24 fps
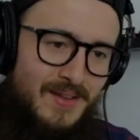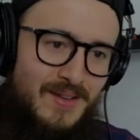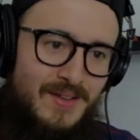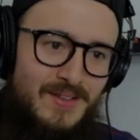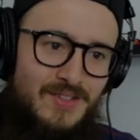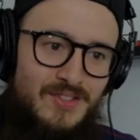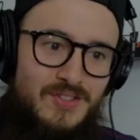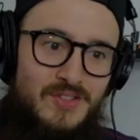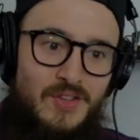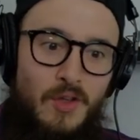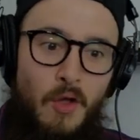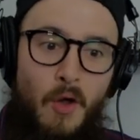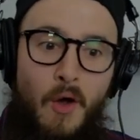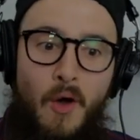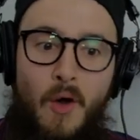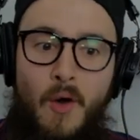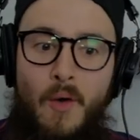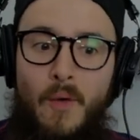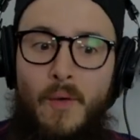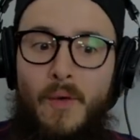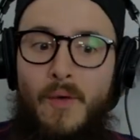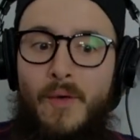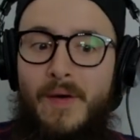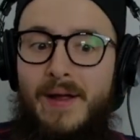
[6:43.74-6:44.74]
So
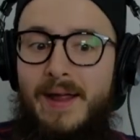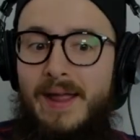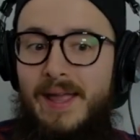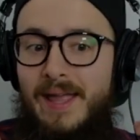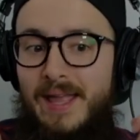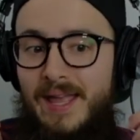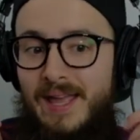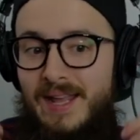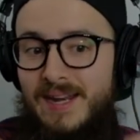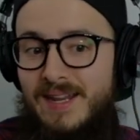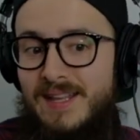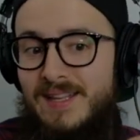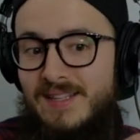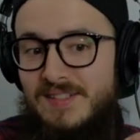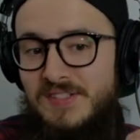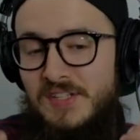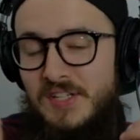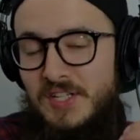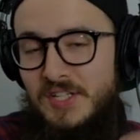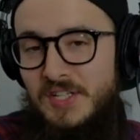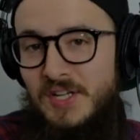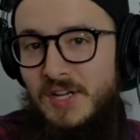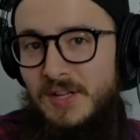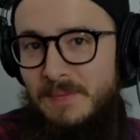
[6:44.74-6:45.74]
it is
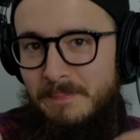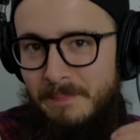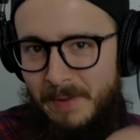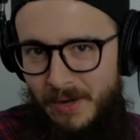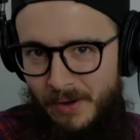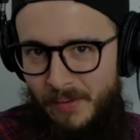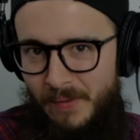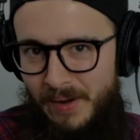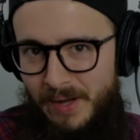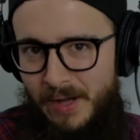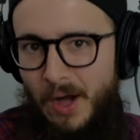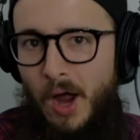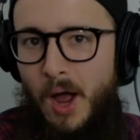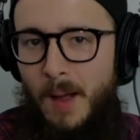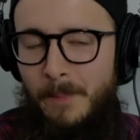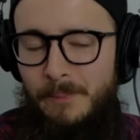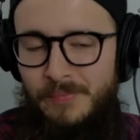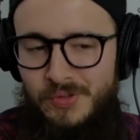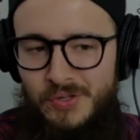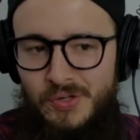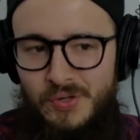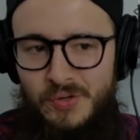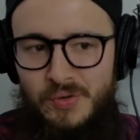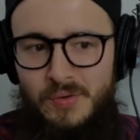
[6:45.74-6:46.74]
a good bittering
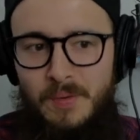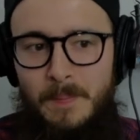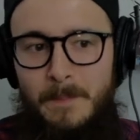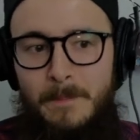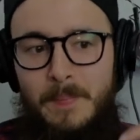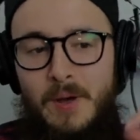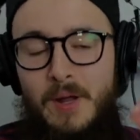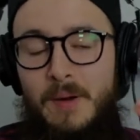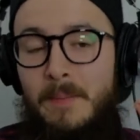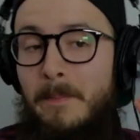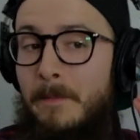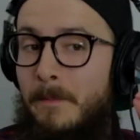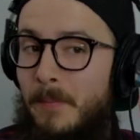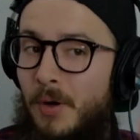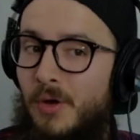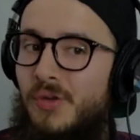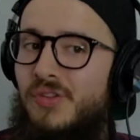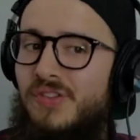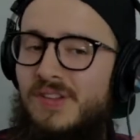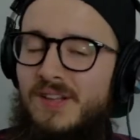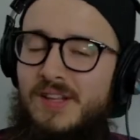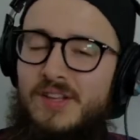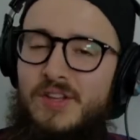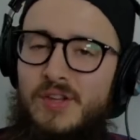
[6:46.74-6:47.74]
hop too, but
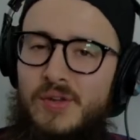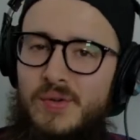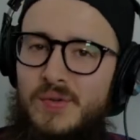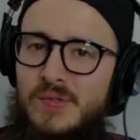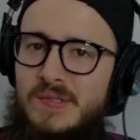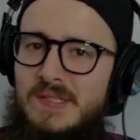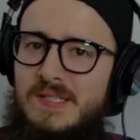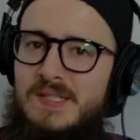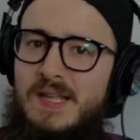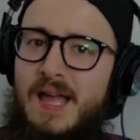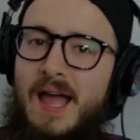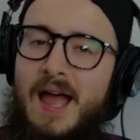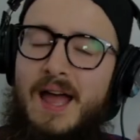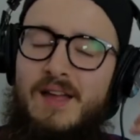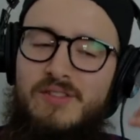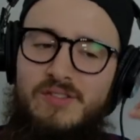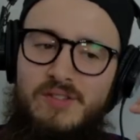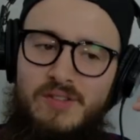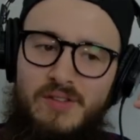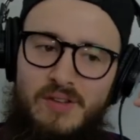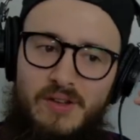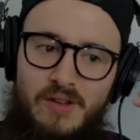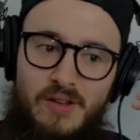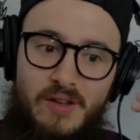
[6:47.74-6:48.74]
mostly used
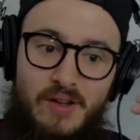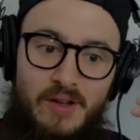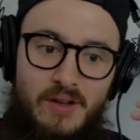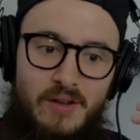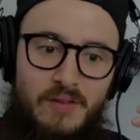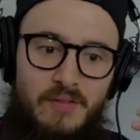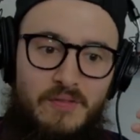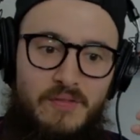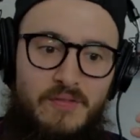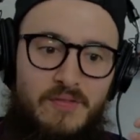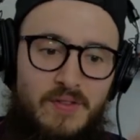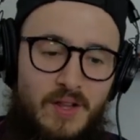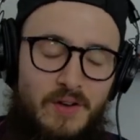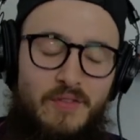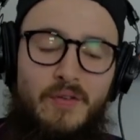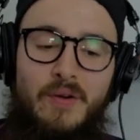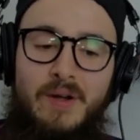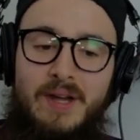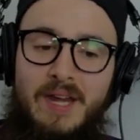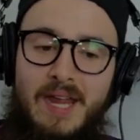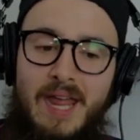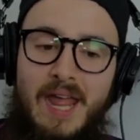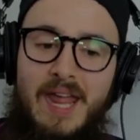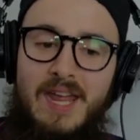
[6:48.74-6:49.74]
as a
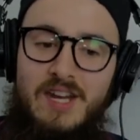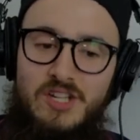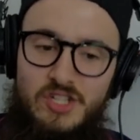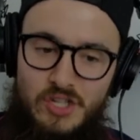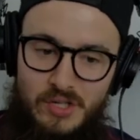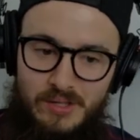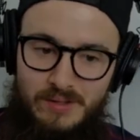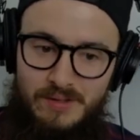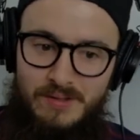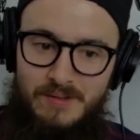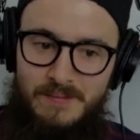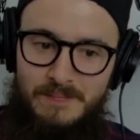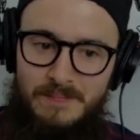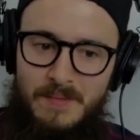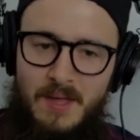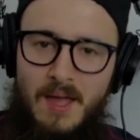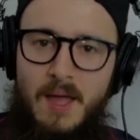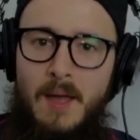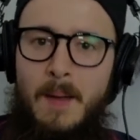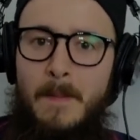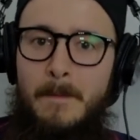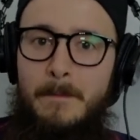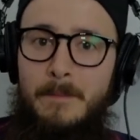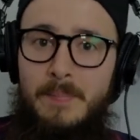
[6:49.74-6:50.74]
flavoring agent
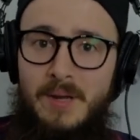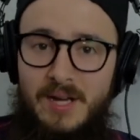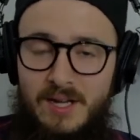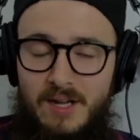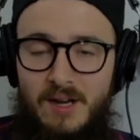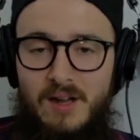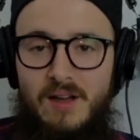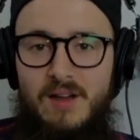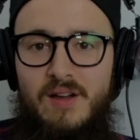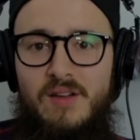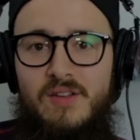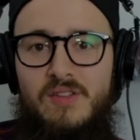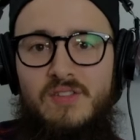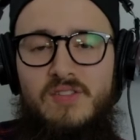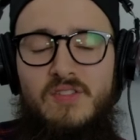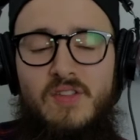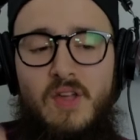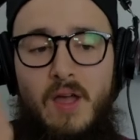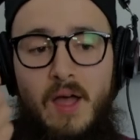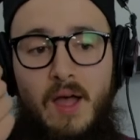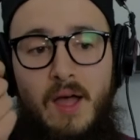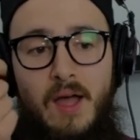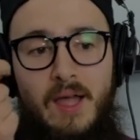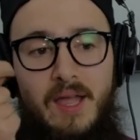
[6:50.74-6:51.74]

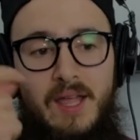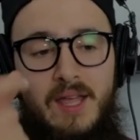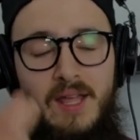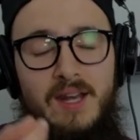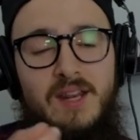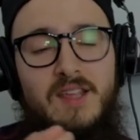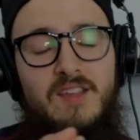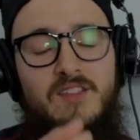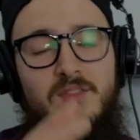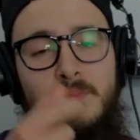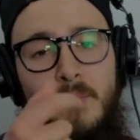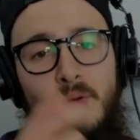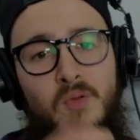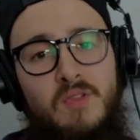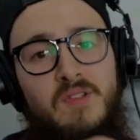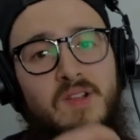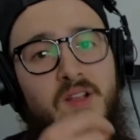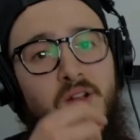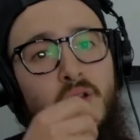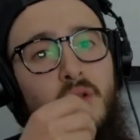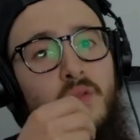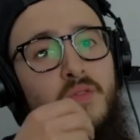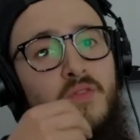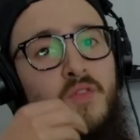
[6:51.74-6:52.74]
because it is
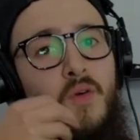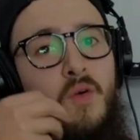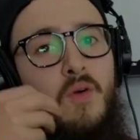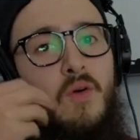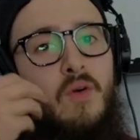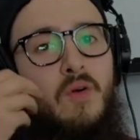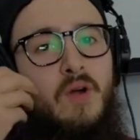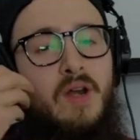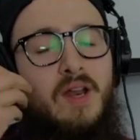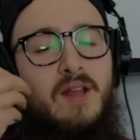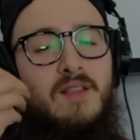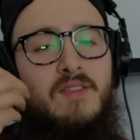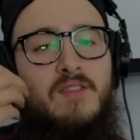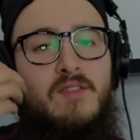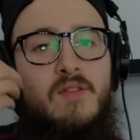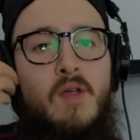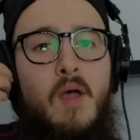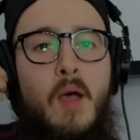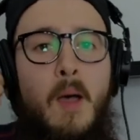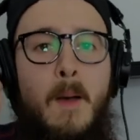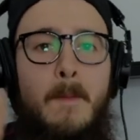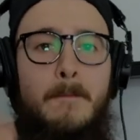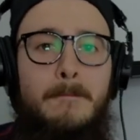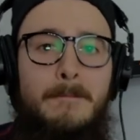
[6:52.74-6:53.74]
mostly known for its
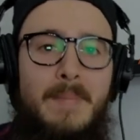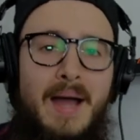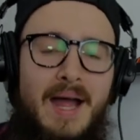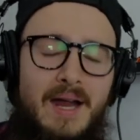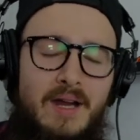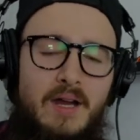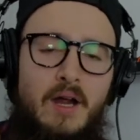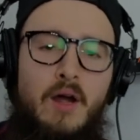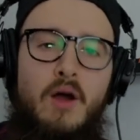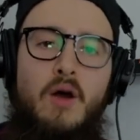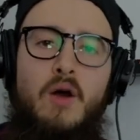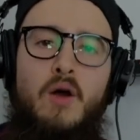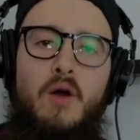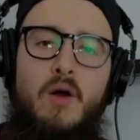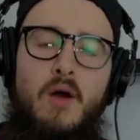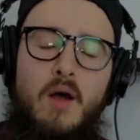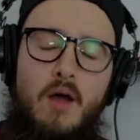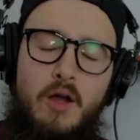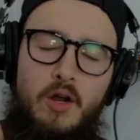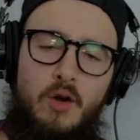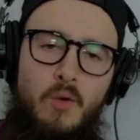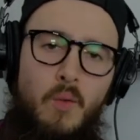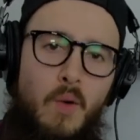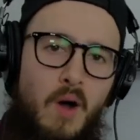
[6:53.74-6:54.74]
mango,
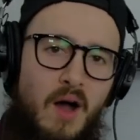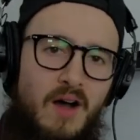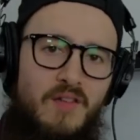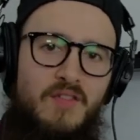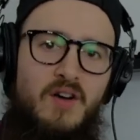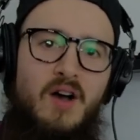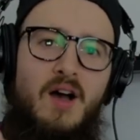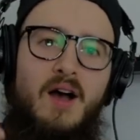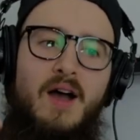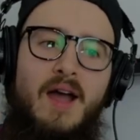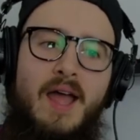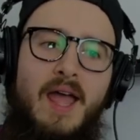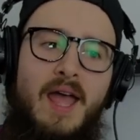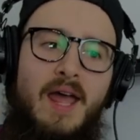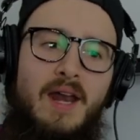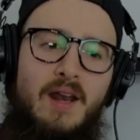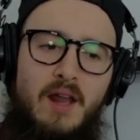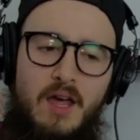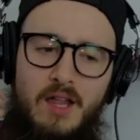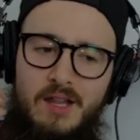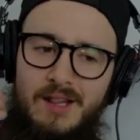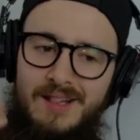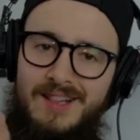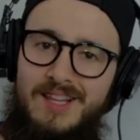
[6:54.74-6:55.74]
guava,
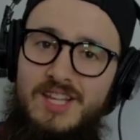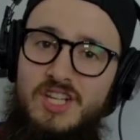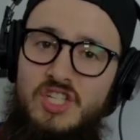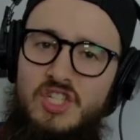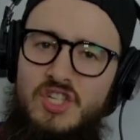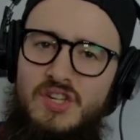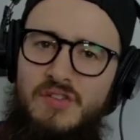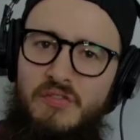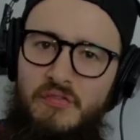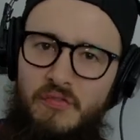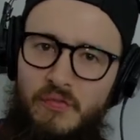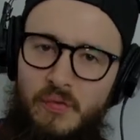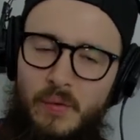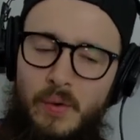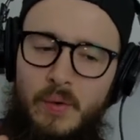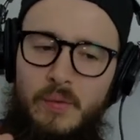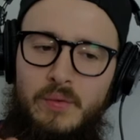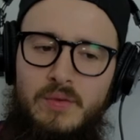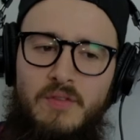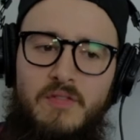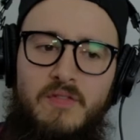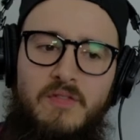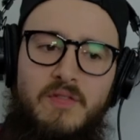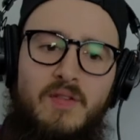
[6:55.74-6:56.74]
and lychee
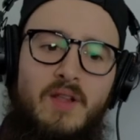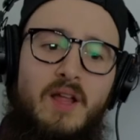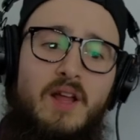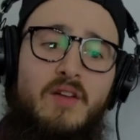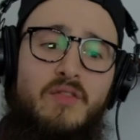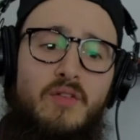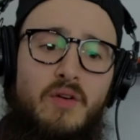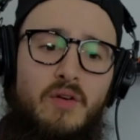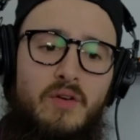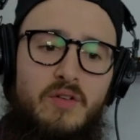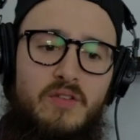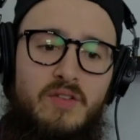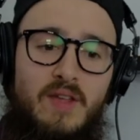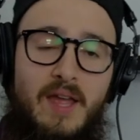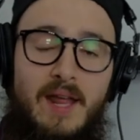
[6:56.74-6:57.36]
fruit flavors.